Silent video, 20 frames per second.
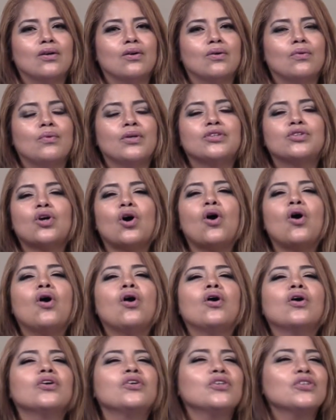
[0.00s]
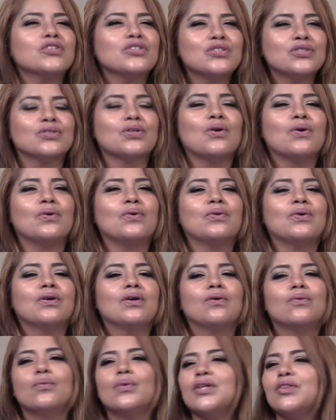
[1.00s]
with all your soul,
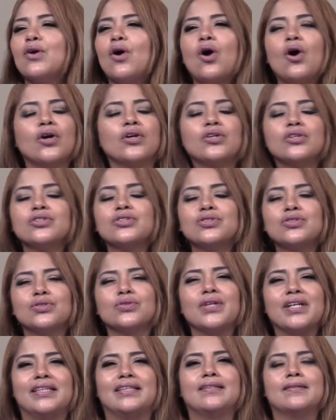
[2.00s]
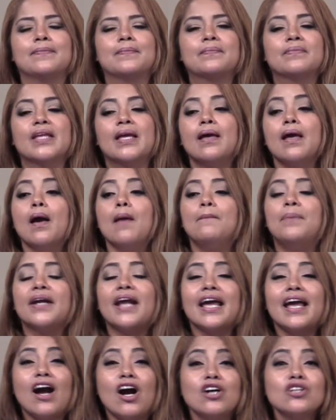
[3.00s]
with all your strength. But
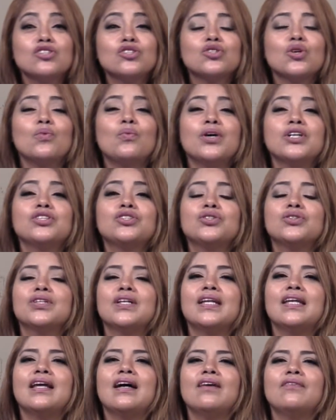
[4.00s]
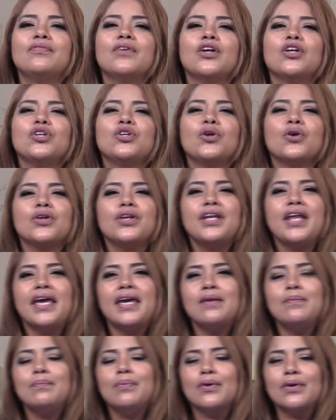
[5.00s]
I also want you to love your
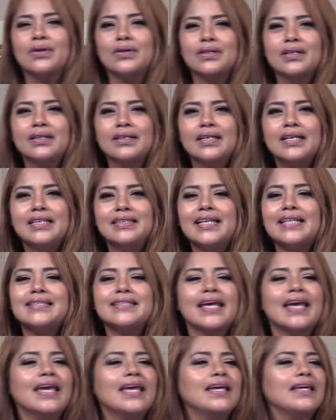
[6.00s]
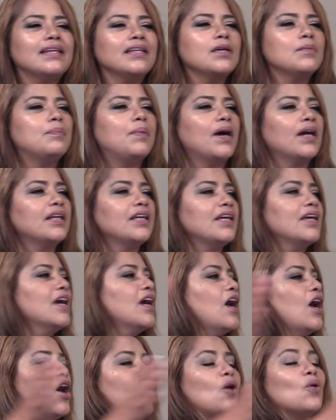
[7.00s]
neighbor. That's anybody
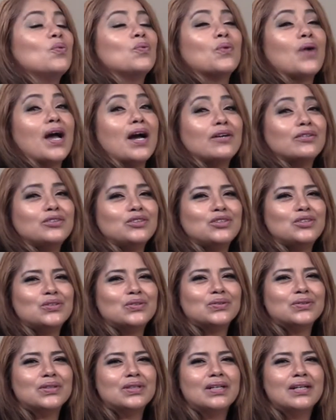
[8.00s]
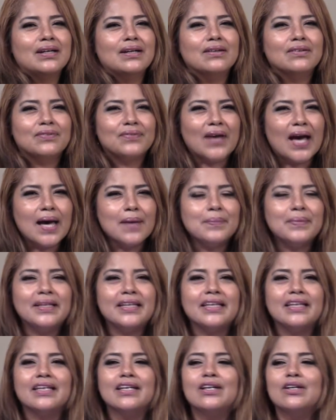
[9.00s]
around you,
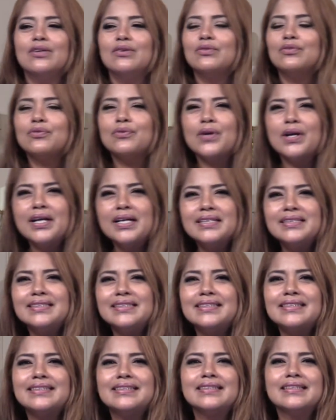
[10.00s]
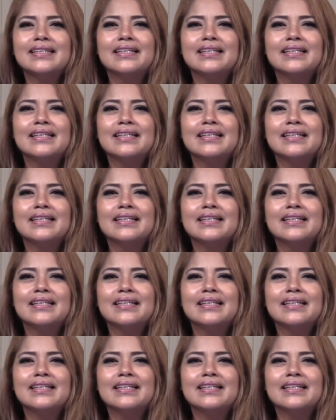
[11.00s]
family, friends,